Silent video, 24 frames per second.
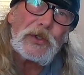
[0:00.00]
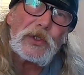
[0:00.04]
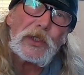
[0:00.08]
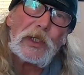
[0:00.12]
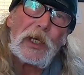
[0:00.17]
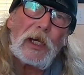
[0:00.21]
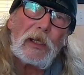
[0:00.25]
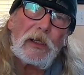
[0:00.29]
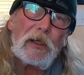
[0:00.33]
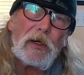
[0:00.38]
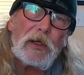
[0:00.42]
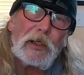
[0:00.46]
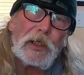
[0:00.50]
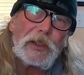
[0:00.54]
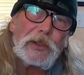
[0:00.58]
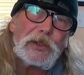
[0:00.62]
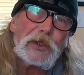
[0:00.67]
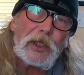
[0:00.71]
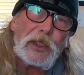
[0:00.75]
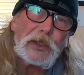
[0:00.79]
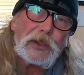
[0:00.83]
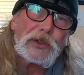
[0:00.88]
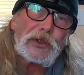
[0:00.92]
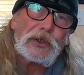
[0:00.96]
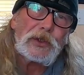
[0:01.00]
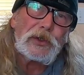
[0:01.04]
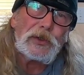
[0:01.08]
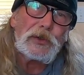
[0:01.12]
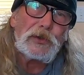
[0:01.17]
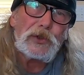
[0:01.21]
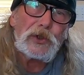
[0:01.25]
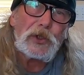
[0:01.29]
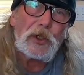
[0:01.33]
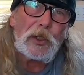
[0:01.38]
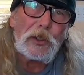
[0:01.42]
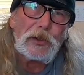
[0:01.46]
going to see how long it takes
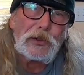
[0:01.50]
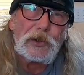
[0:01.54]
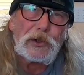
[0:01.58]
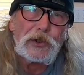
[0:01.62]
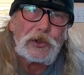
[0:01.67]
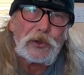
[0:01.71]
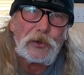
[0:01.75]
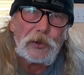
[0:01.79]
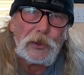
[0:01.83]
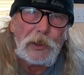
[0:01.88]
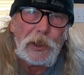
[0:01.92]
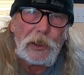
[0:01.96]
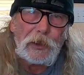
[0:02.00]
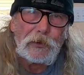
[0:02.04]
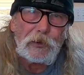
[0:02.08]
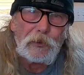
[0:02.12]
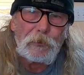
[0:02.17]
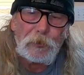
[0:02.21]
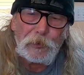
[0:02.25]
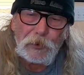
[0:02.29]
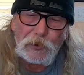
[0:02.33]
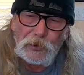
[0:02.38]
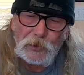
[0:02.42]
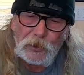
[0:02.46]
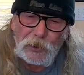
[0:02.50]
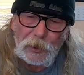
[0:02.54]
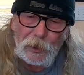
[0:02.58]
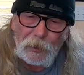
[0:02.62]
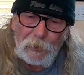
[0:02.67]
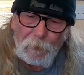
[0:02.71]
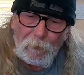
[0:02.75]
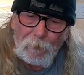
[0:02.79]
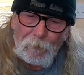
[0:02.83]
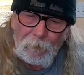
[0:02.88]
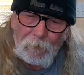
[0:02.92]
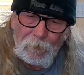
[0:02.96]
to charge it to 100%.
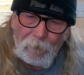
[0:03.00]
